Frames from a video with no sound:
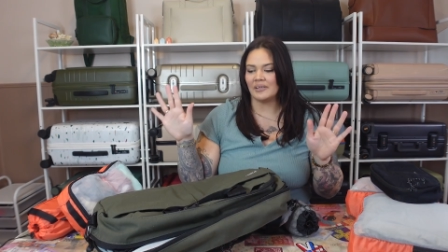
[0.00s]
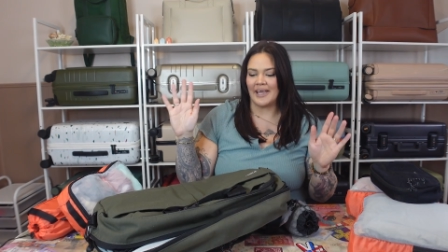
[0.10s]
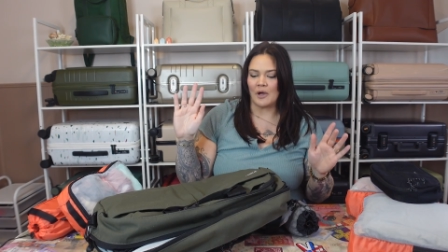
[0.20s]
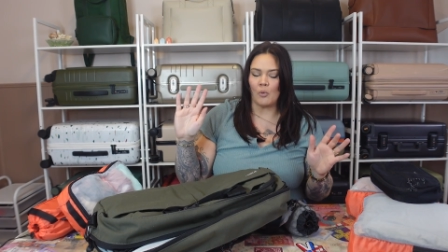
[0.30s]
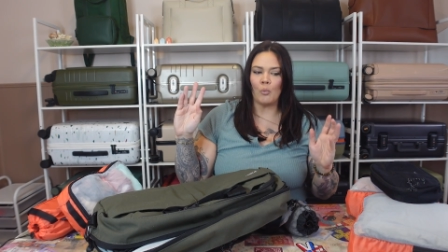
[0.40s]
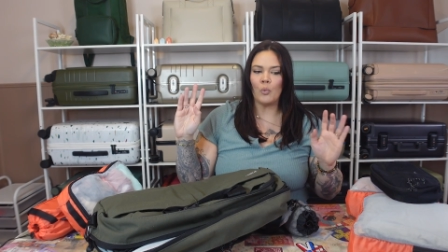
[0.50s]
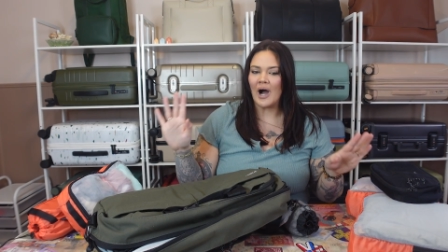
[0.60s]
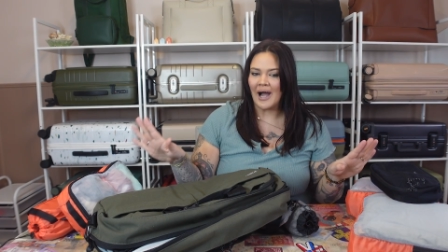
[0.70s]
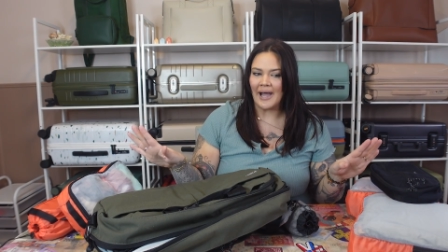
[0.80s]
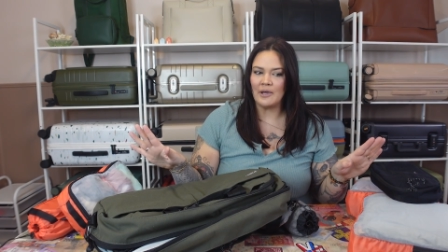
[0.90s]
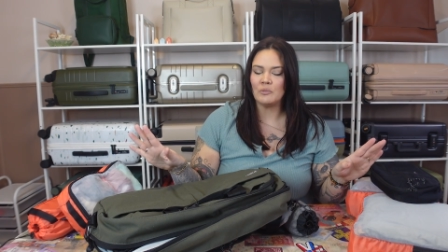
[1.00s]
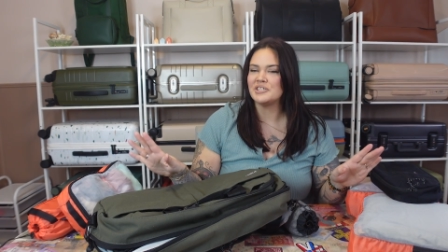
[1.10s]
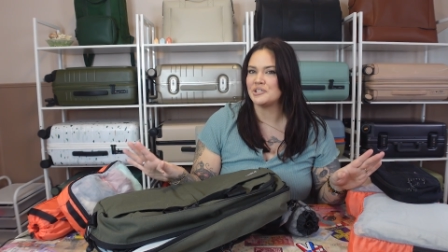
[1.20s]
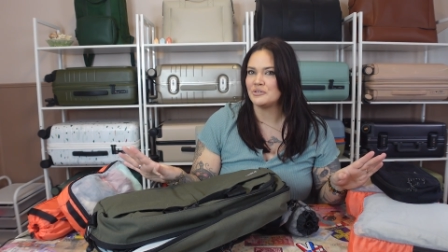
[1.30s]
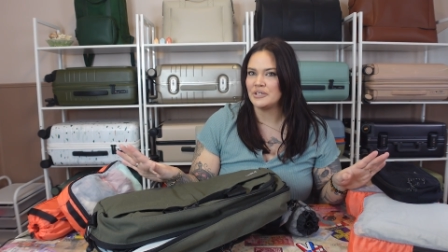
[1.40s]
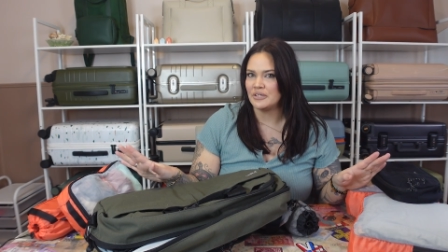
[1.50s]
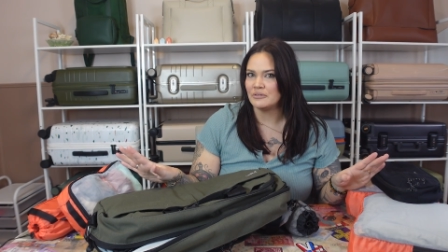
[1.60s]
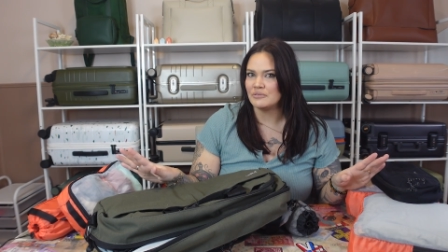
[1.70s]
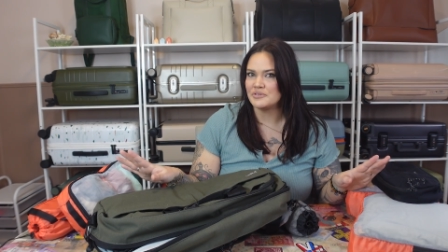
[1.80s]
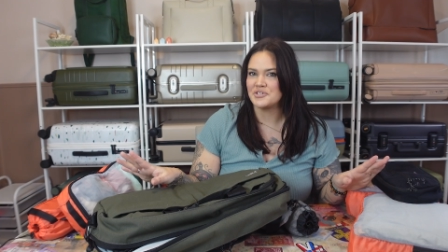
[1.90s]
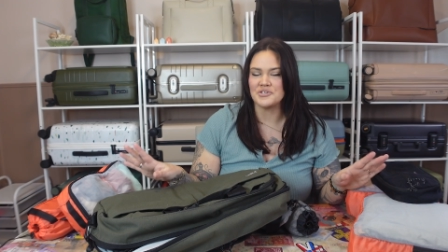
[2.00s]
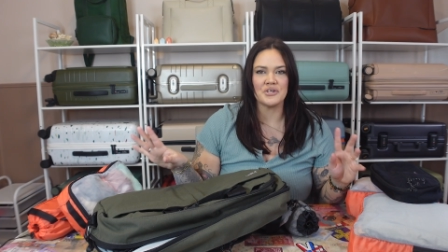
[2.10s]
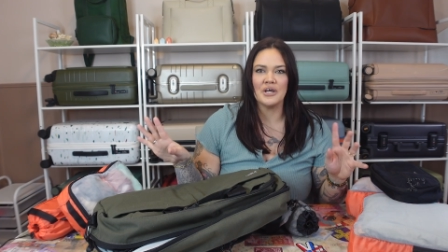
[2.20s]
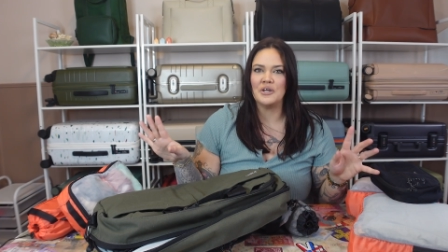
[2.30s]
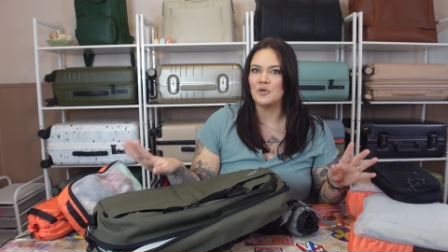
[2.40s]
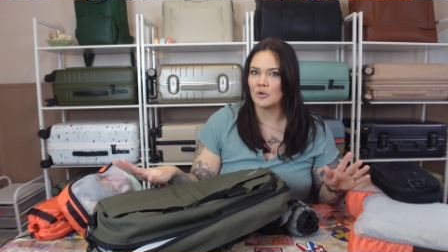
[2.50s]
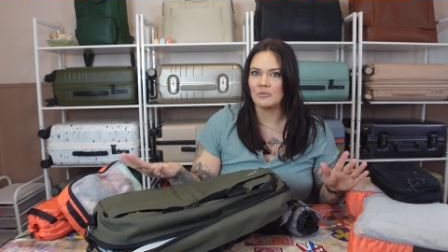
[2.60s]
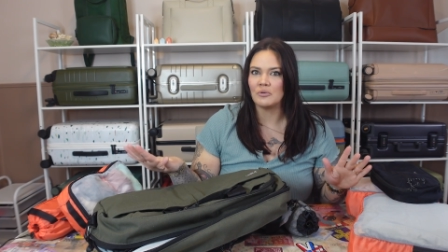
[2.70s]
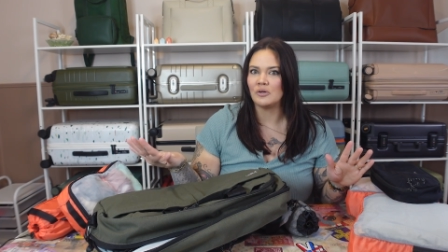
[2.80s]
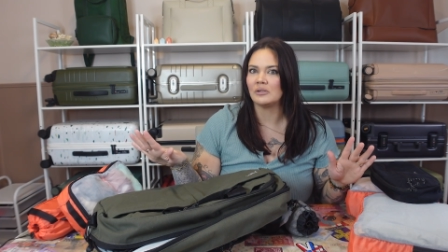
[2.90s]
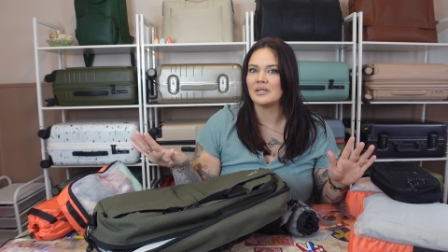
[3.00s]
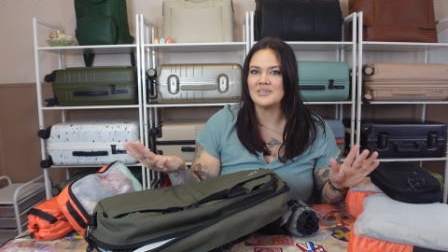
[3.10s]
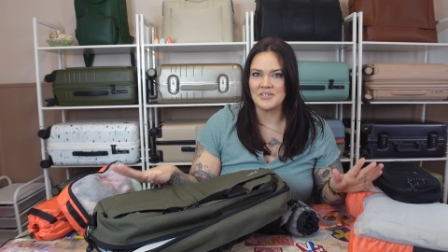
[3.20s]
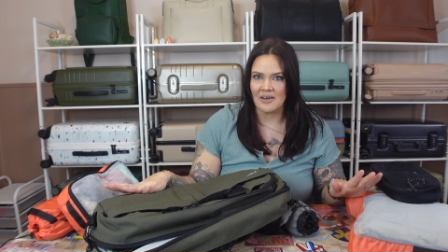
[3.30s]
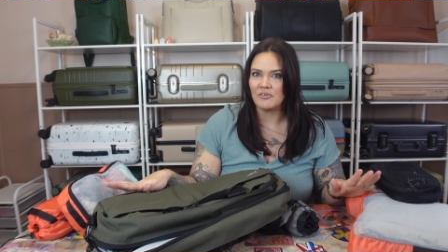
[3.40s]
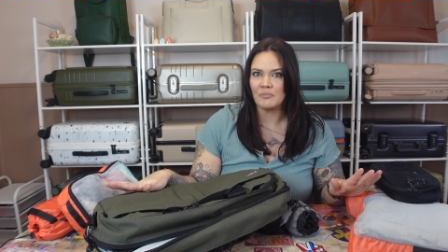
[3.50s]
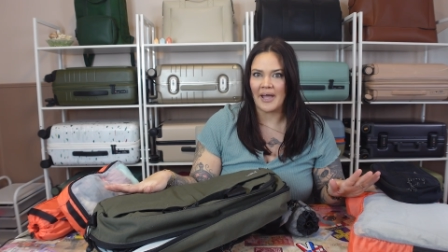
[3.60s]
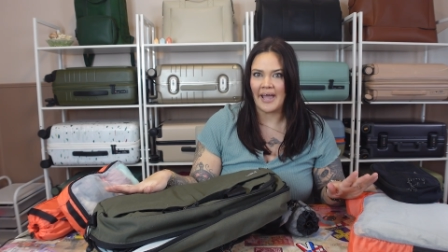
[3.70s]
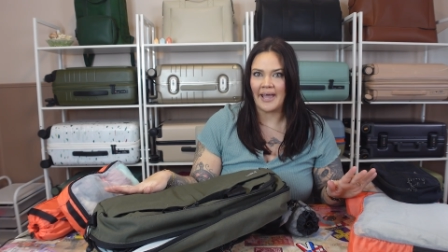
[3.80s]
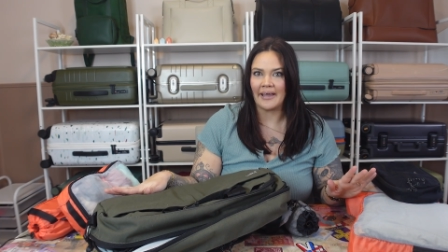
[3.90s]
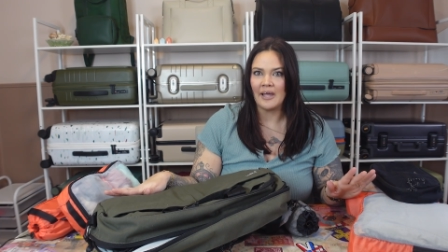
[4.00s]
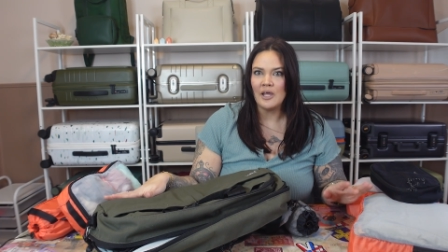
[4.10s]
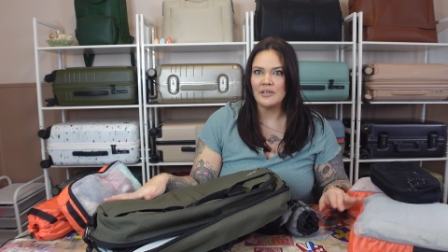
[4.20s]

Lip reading: Like, why would you use just a normal duffel bag